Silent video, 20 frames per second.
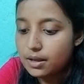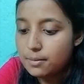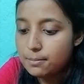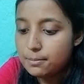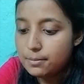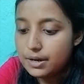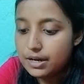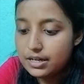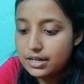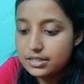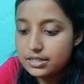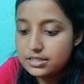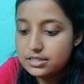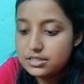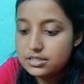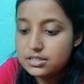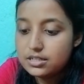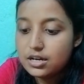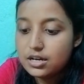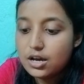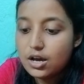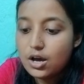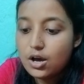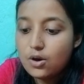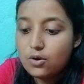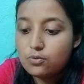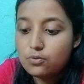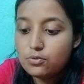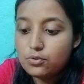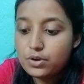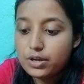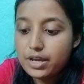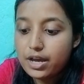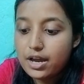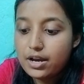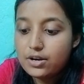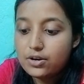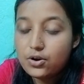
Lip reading: But we are